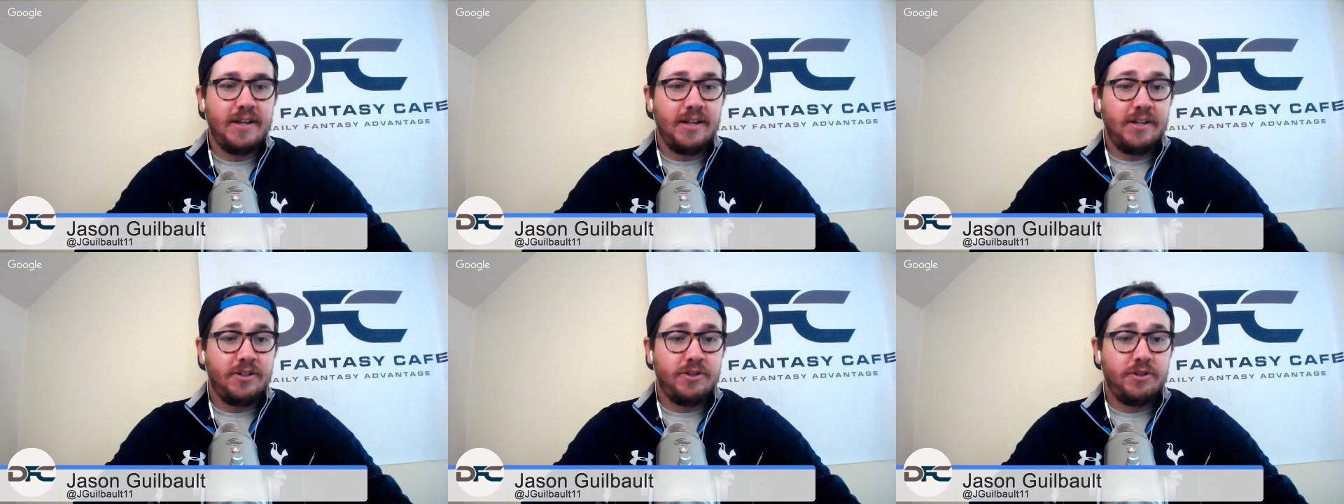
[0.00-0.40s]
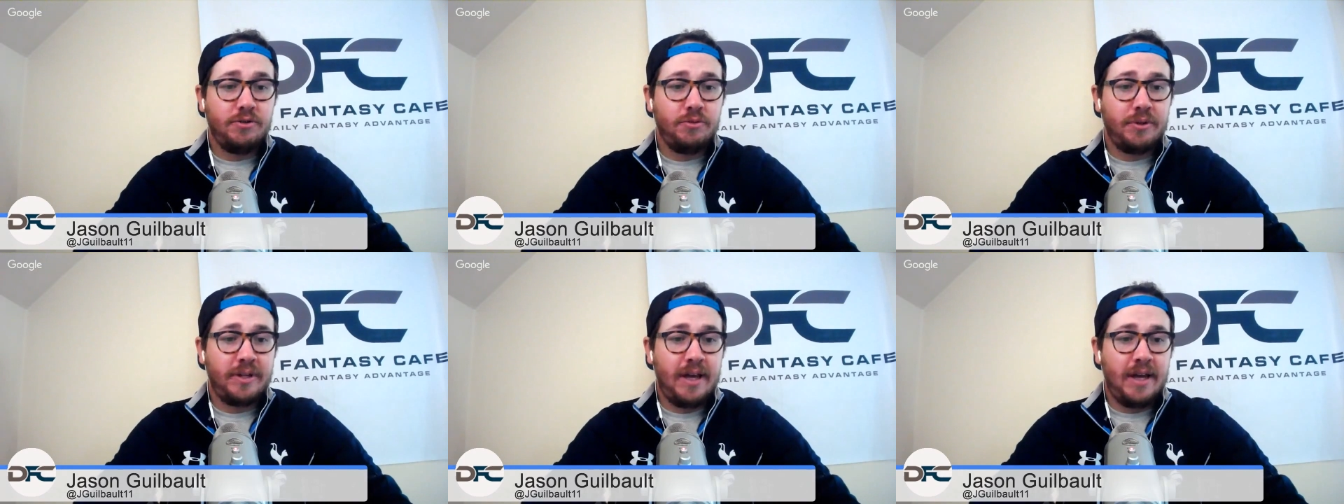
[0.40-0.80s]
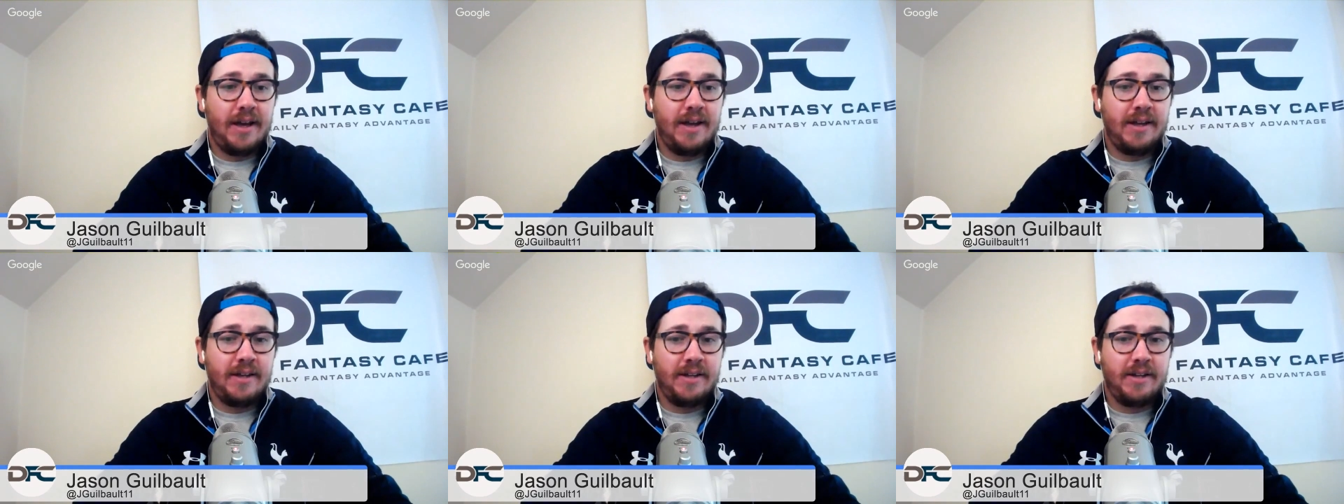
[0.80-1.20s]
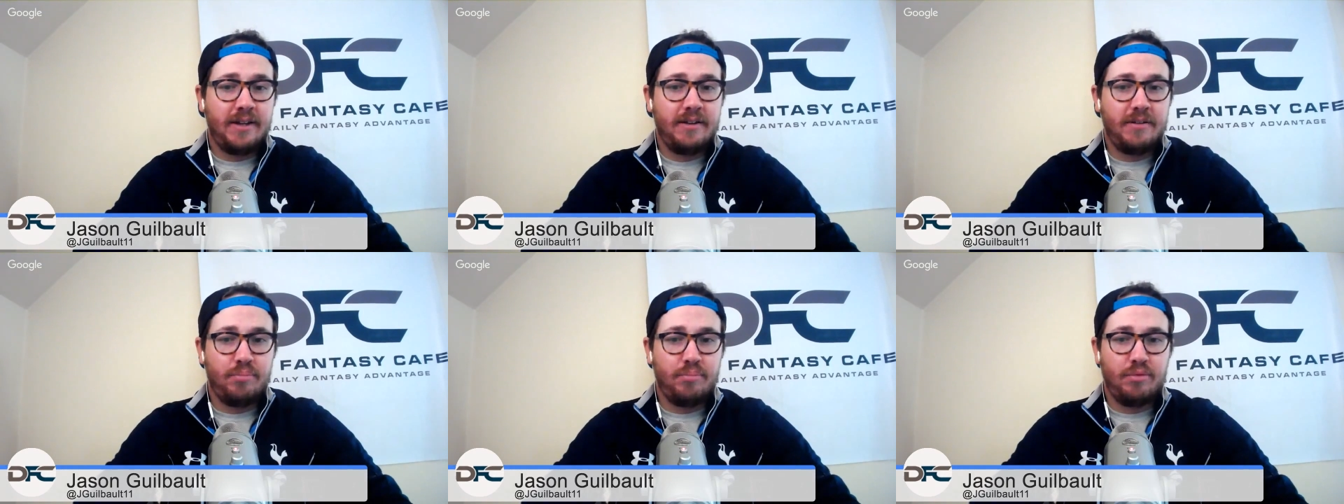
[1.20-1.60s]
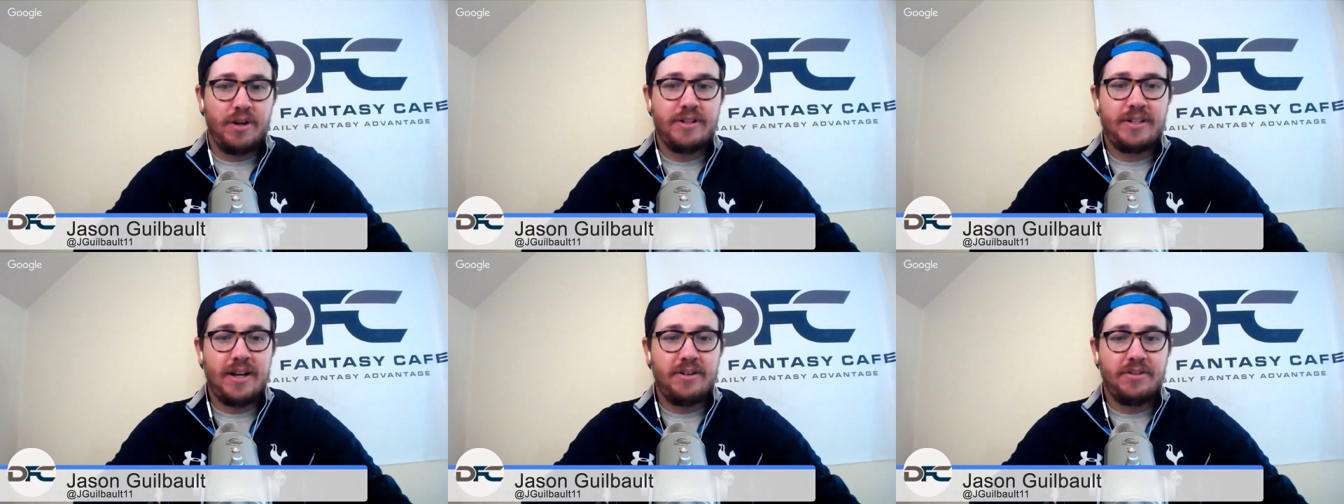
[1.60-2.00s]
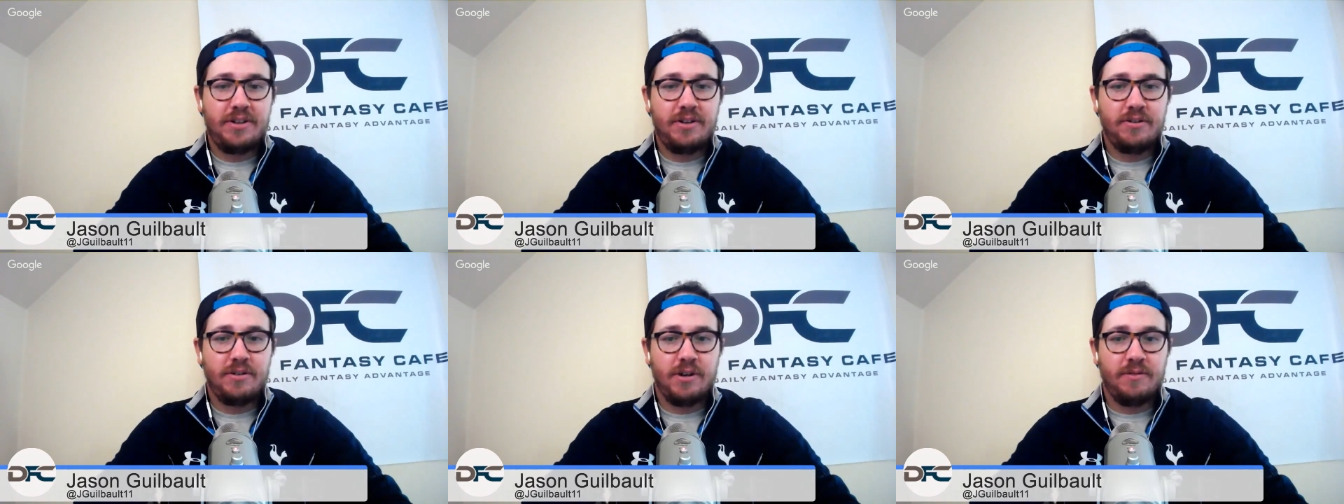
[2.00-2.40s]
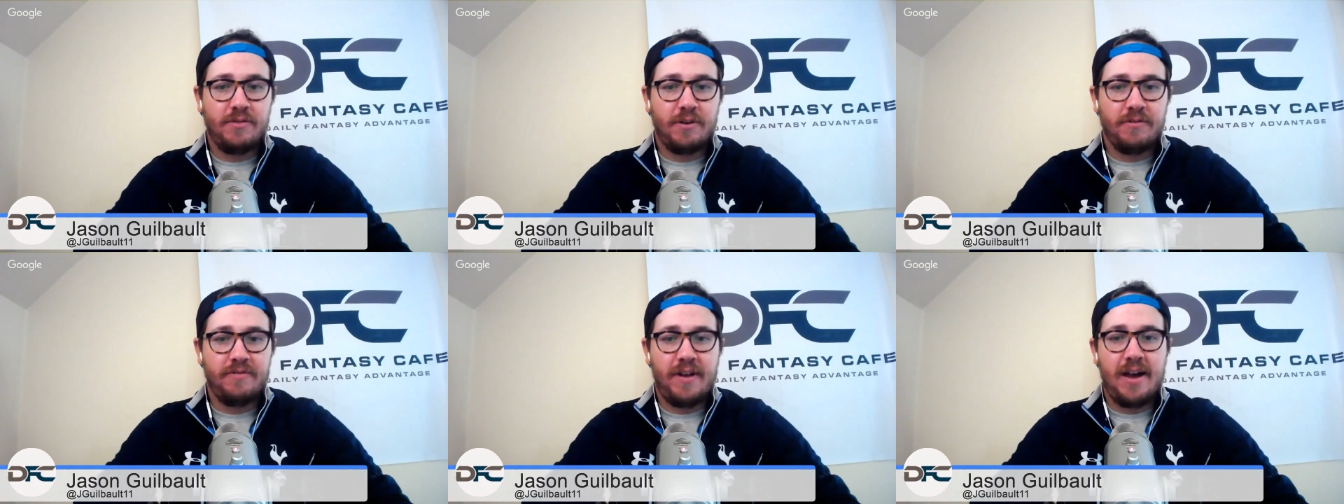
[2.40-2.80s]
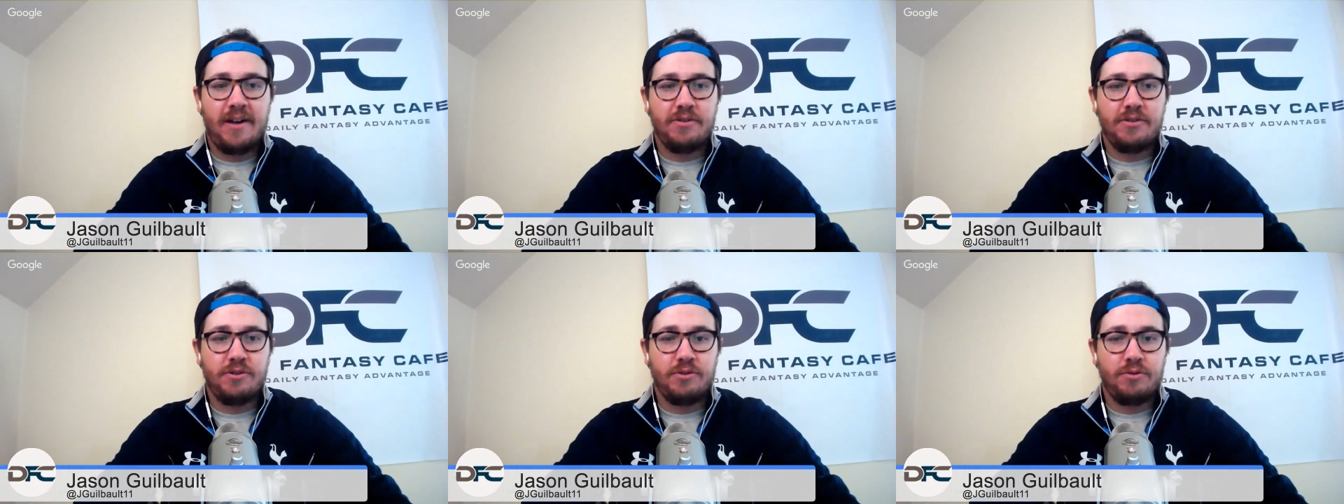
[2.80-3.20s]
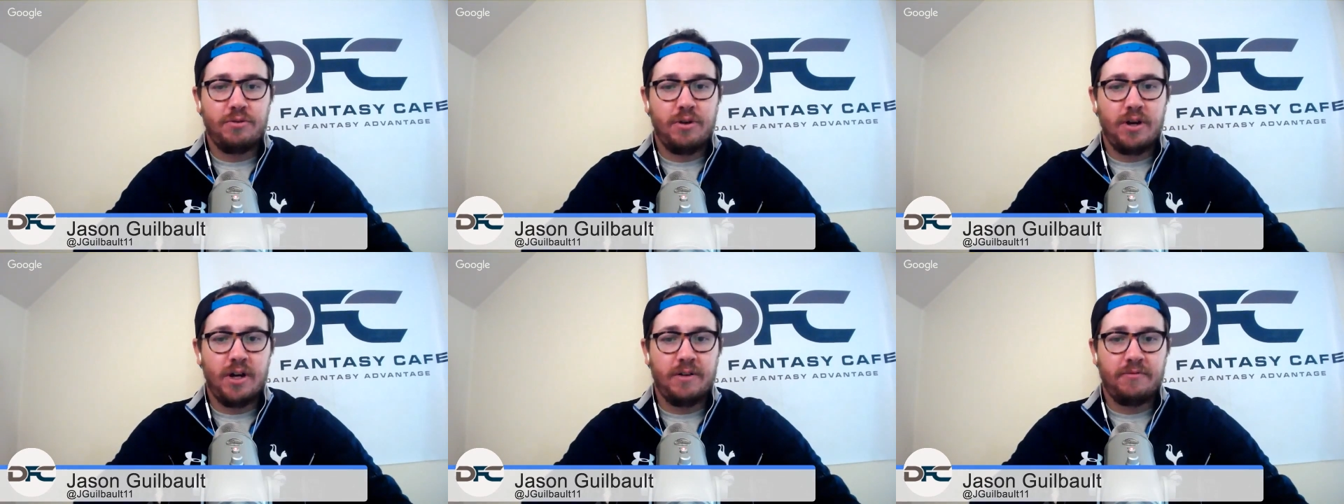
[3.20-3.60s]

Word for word: doing a breakdown here of our value uh,